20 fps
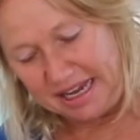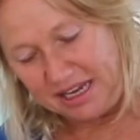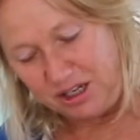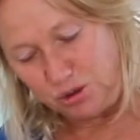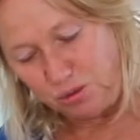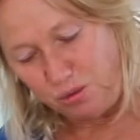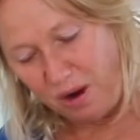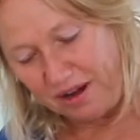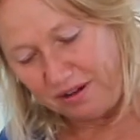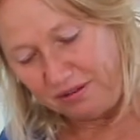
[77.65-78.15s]

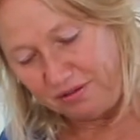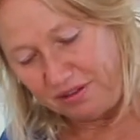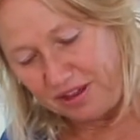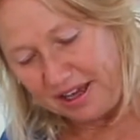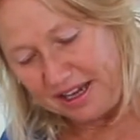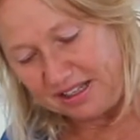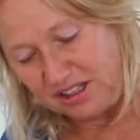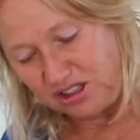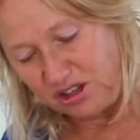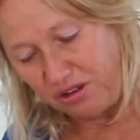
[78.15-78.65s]
each one of
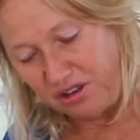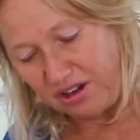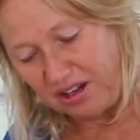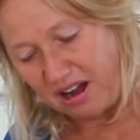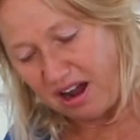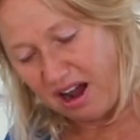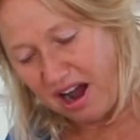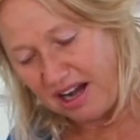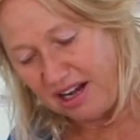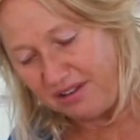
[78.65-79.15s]
these so that
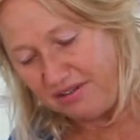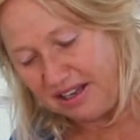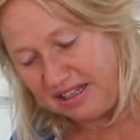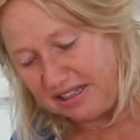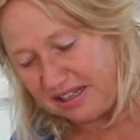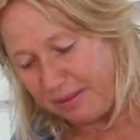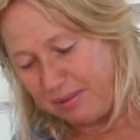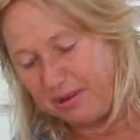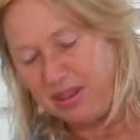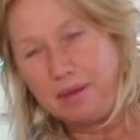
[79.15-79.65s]
it kind of
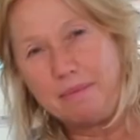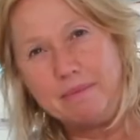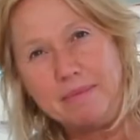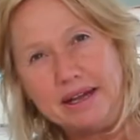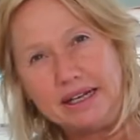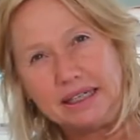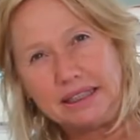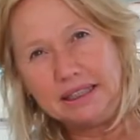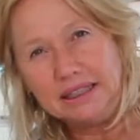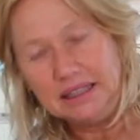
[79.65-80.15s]
ends up in the
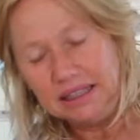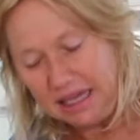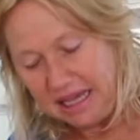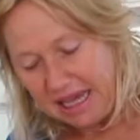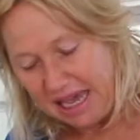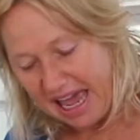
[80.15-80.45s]
middle